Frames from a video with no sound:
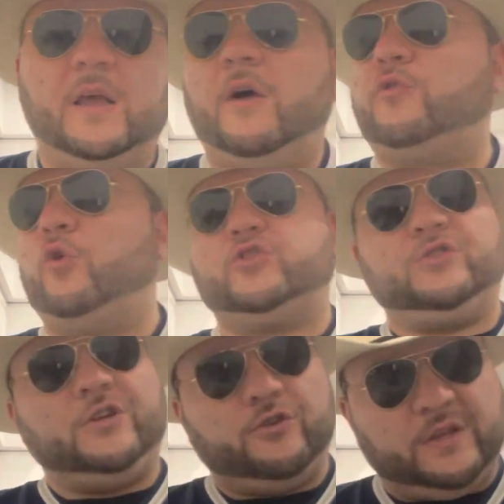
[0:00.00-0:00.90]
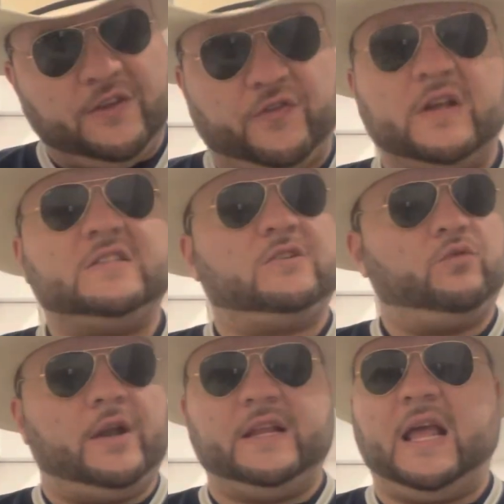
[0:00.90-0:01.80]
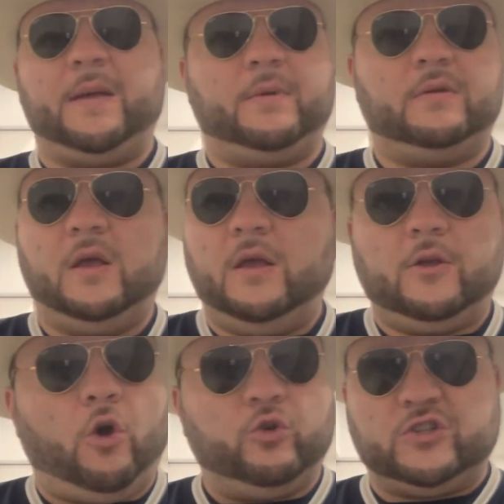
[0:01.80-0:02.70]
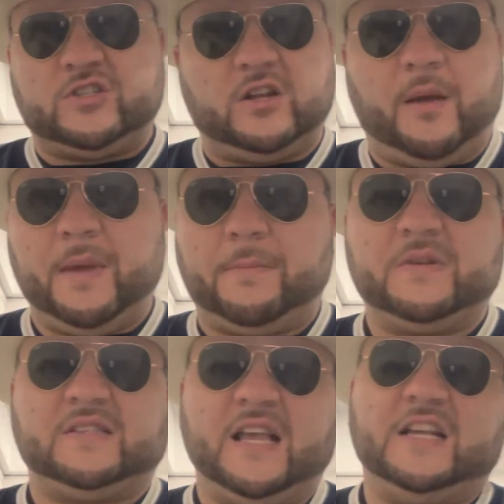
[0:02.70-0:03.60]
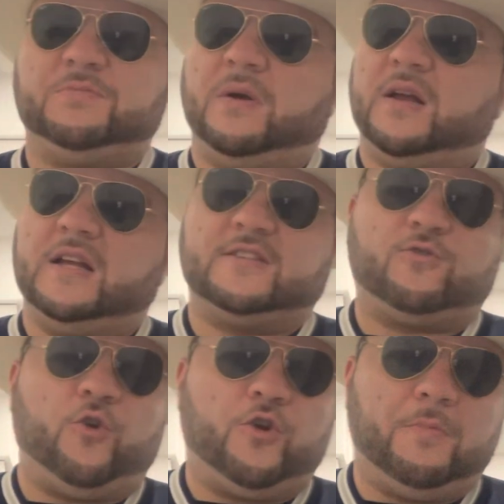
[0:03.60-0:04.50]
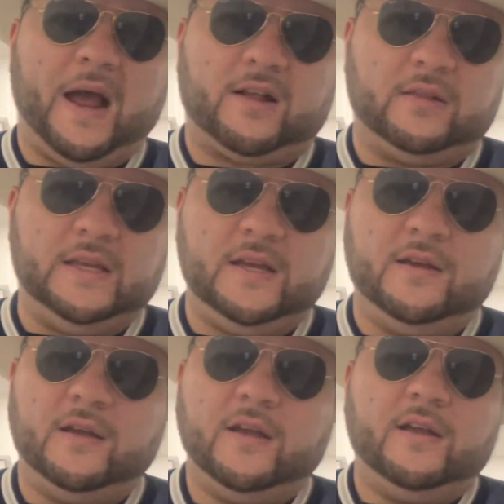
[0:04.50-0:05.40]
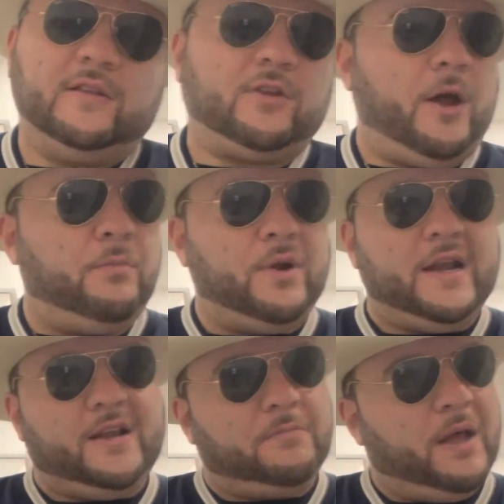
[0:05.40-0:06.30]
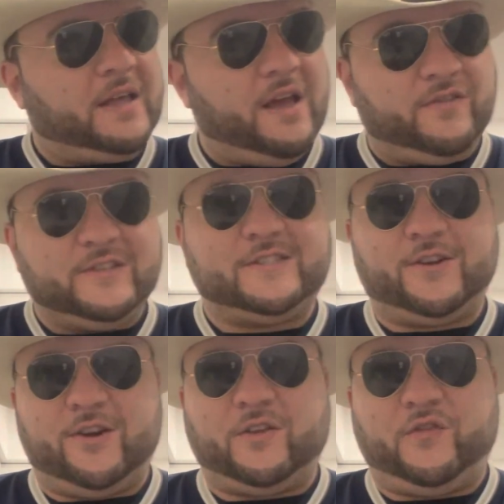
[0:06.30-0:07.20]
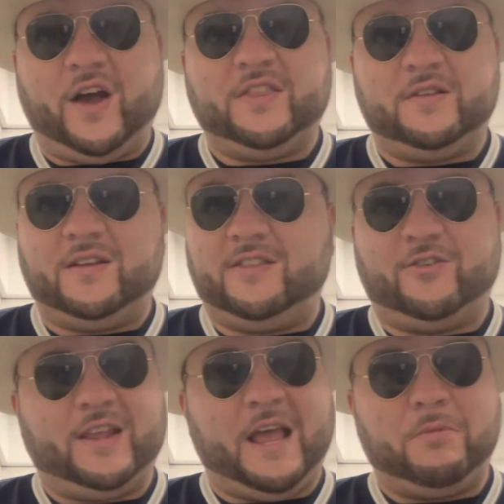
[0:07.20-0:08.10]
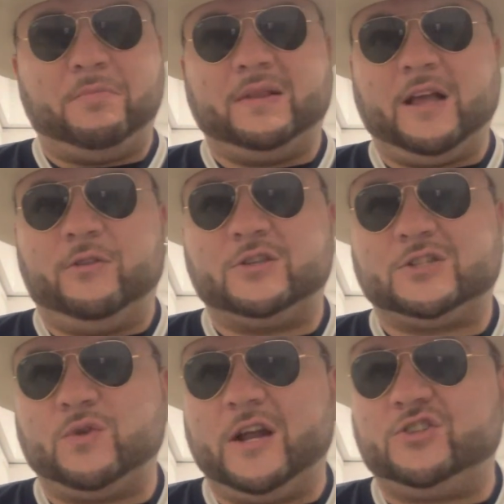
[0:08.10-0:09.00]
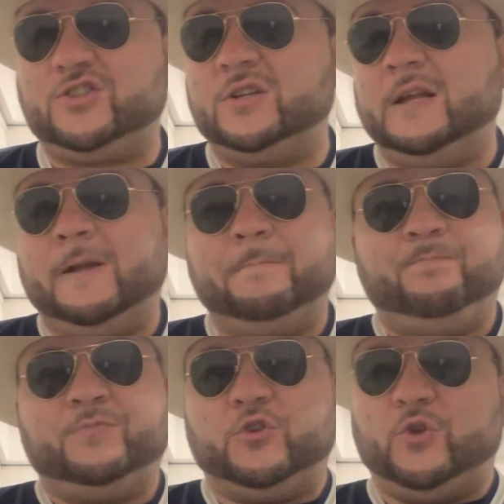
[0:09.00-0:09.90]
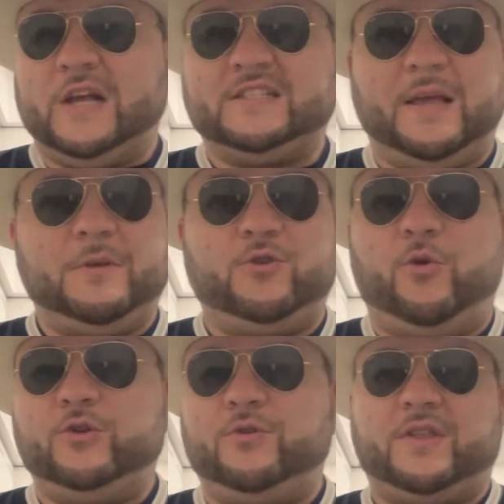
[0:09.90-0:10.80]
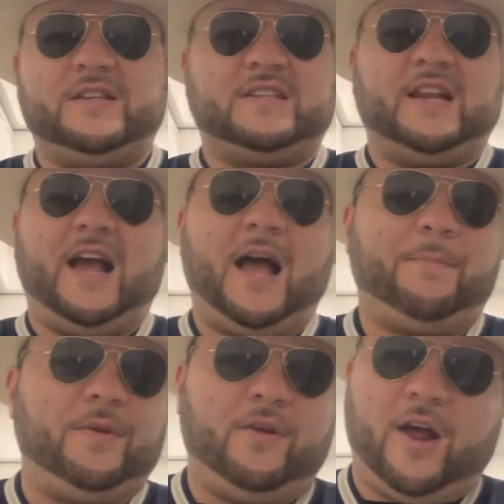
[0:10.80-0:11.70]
Of course, you need your defense and running game and coaches to not make mistakes, but it's a quarterback league. Tom Brady and Mike Evans start to find their game a bit down the stretch. You guys let me know what you think's going to happen.